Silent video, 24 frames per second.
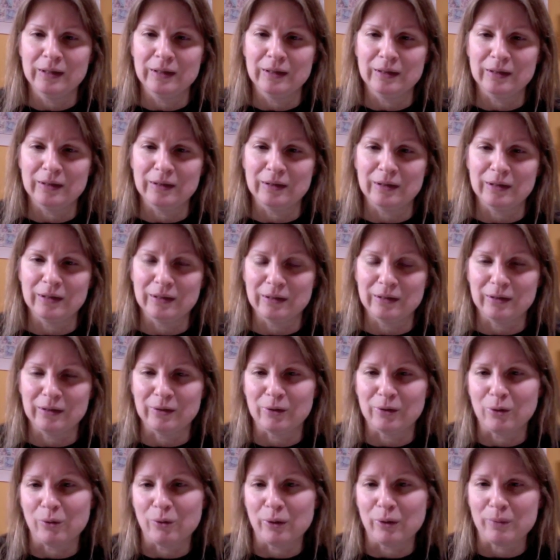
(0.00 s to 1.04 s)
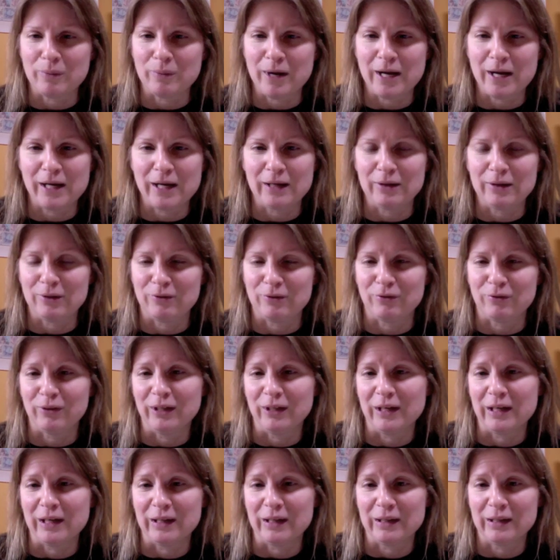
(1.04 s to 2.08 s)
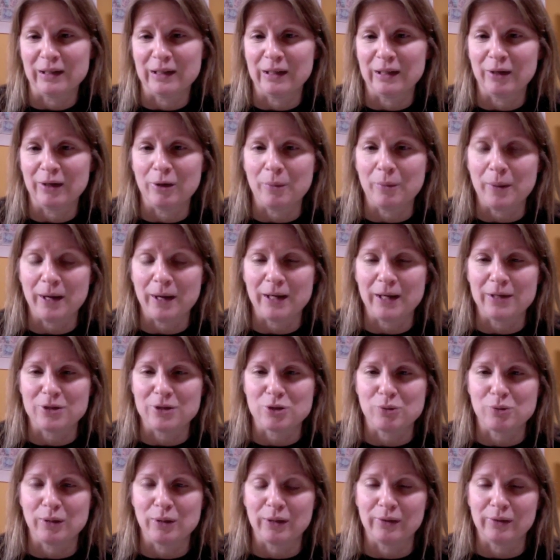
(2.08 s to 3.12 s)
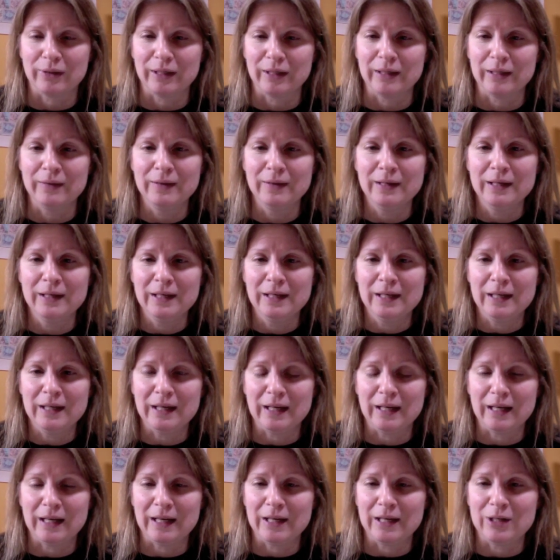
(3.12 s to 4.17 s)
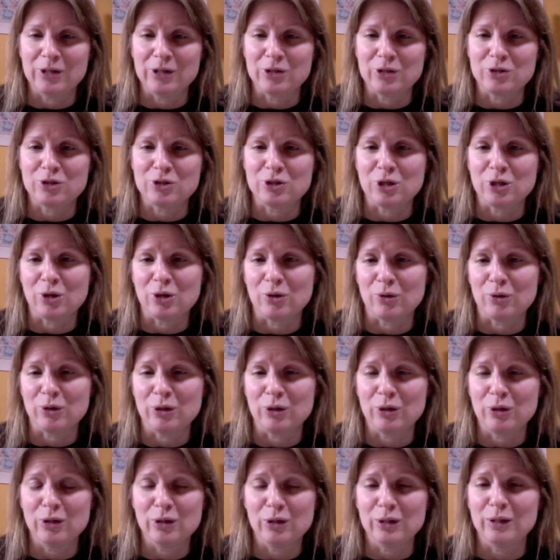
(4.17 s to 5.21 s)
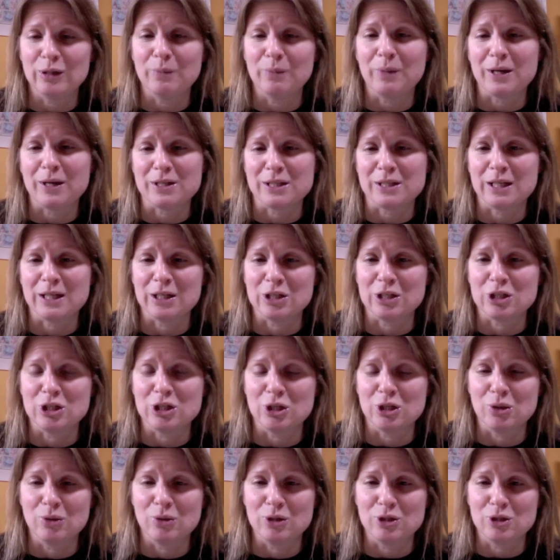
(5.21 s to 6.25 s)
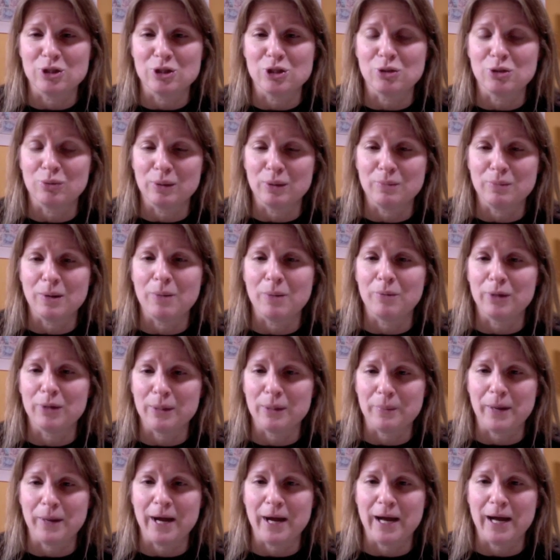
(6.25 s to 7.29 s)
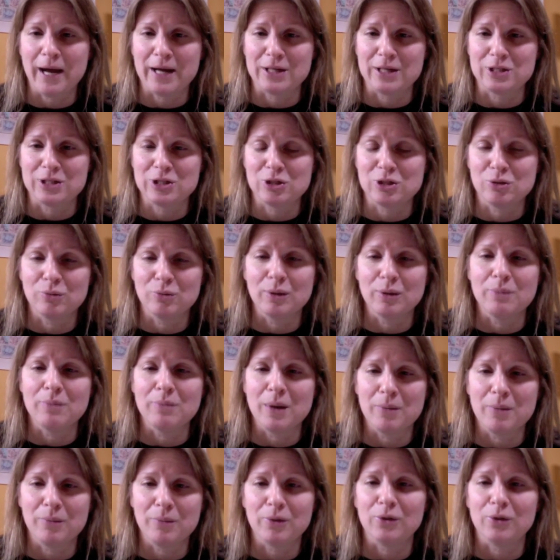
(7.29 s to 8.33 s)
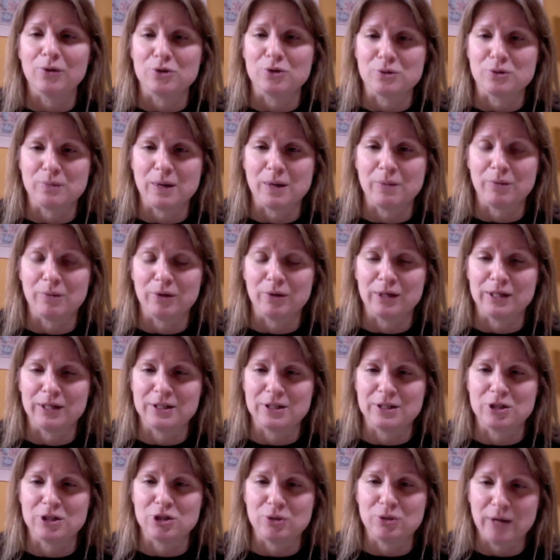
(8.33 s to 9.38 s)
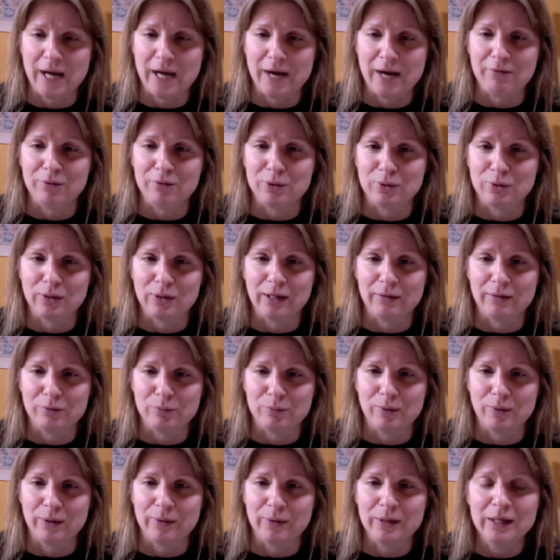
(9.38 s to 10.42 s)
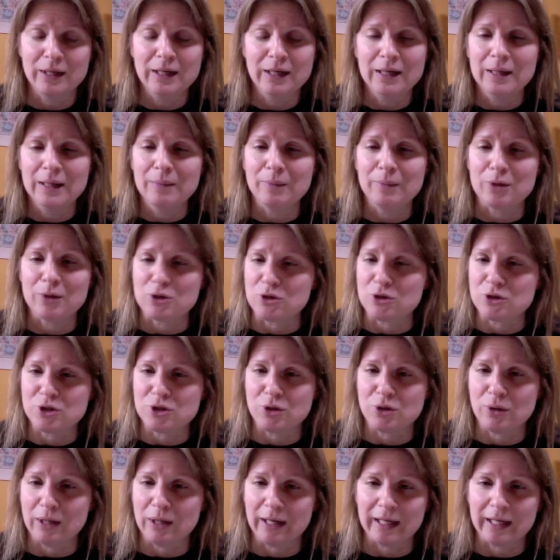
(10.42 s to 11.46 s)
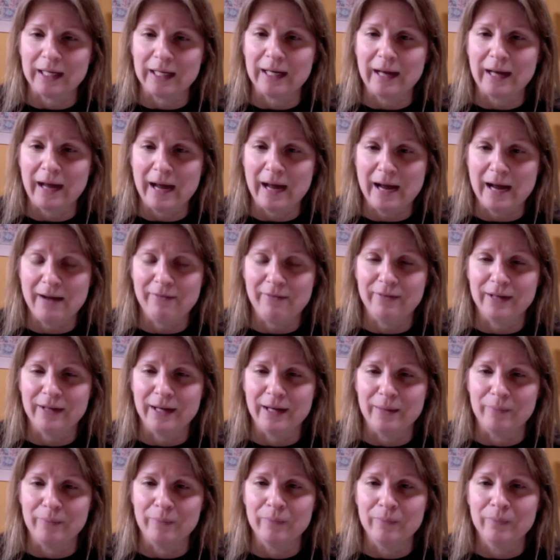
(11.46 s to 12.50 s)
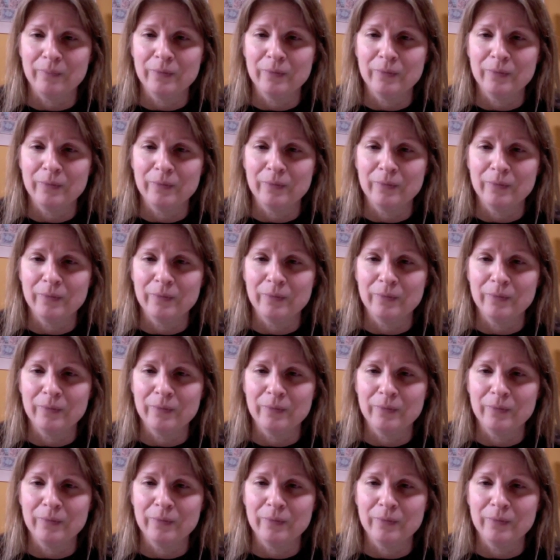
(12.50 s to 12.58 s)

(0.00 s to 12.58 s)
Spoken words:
They're fleeting, and they go by us quickly. And so the best thing to do is to remember the past, to remember those memories that you have with your loved one, because you're so lucky to have them.